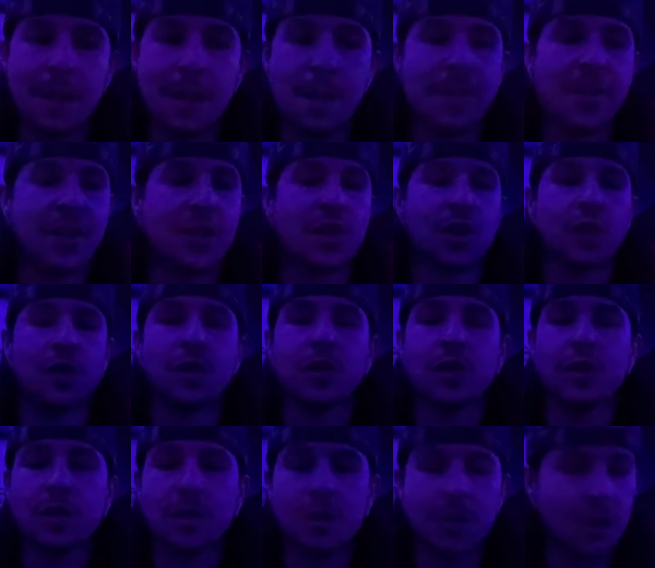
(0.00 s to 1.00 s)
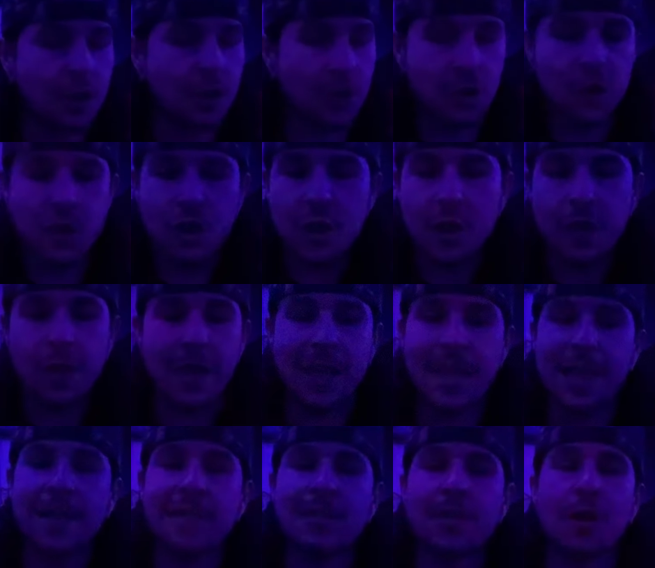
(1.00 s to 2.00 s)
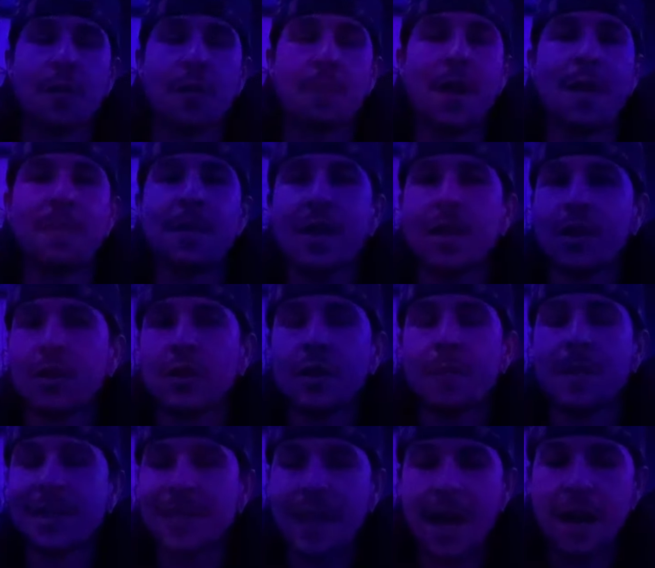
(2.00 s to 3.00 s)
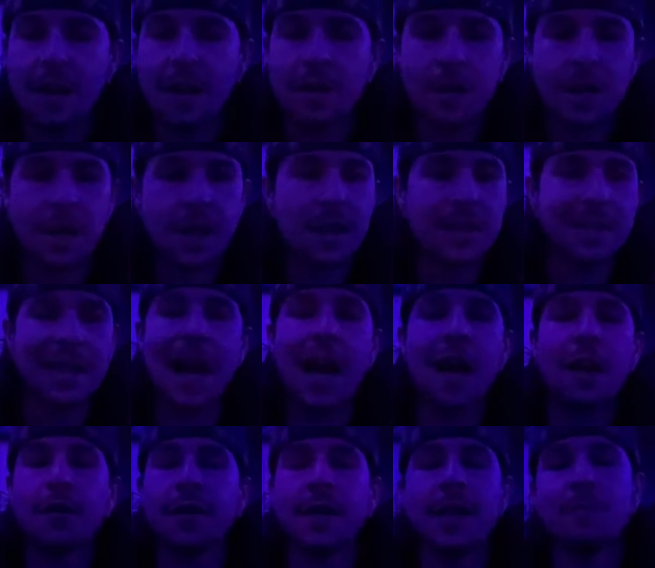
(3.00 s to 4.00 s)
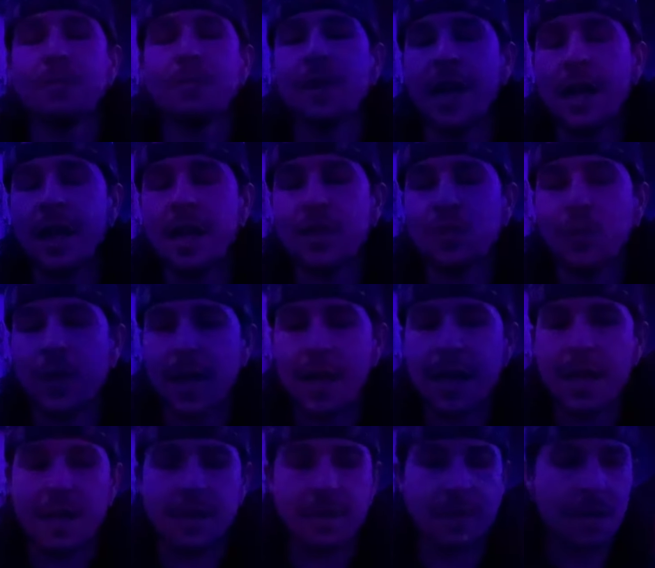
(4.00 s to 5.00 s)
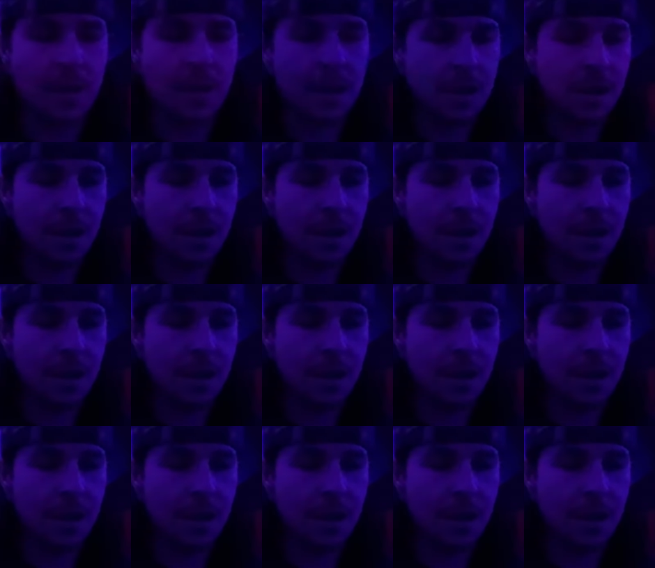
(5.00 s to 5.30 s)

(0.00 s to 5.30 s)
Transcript: Maybe the children or the kids are maybe, you know, a little bit tiring, but it is what it is.